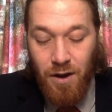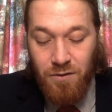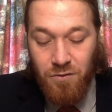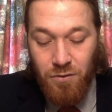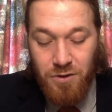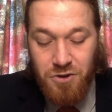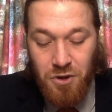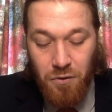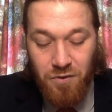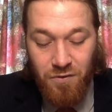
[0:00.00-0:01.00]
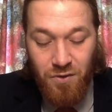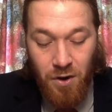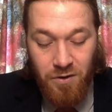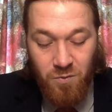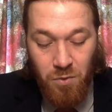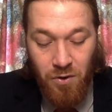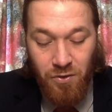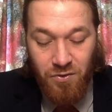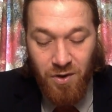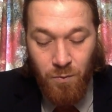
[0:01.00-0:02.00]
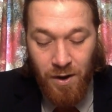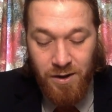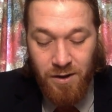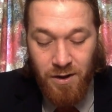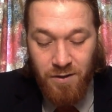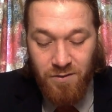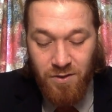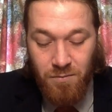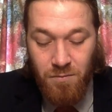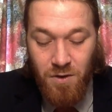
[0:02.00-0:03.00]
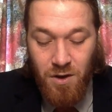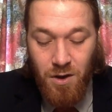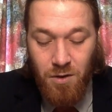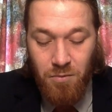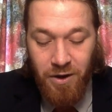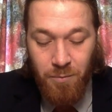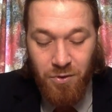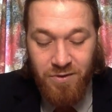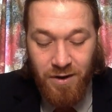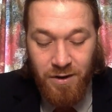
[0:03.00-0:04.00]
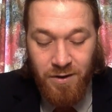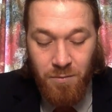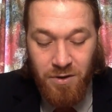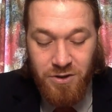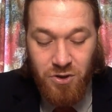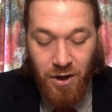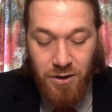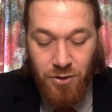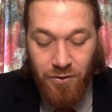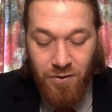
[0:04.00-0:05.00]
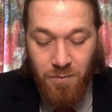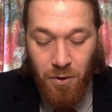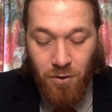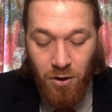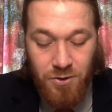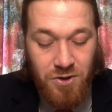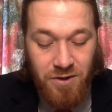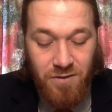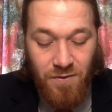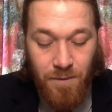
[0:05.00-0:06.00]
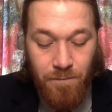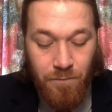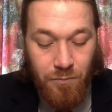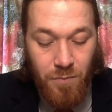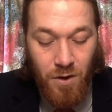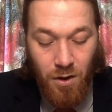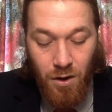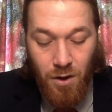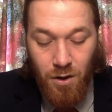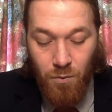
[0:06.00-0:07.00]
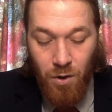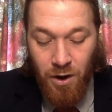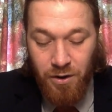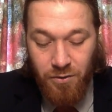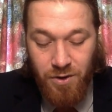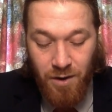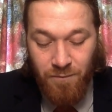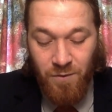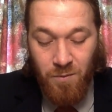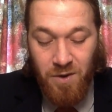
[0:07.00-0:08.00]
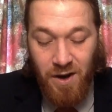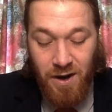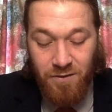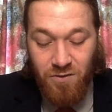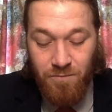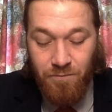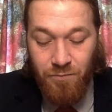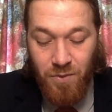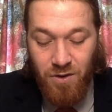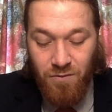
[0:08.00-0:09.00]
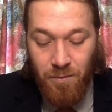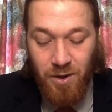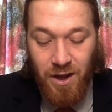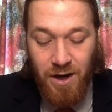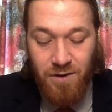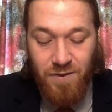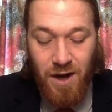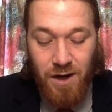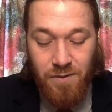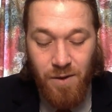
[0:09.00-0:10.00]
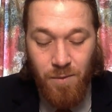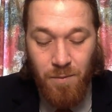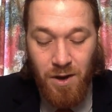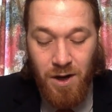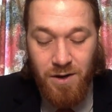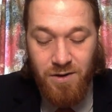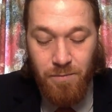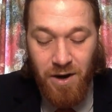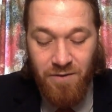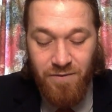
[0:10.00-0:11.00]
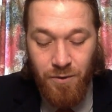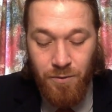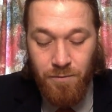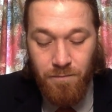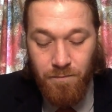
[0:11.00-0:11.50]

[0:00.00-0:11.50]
As soon as Joseph saw his brothers, he recognized them, but he pretended to be a stranger and spoke harshly to them. "Where do you come from?" he asked. "From the land of Canaan," they replied, "to buy food."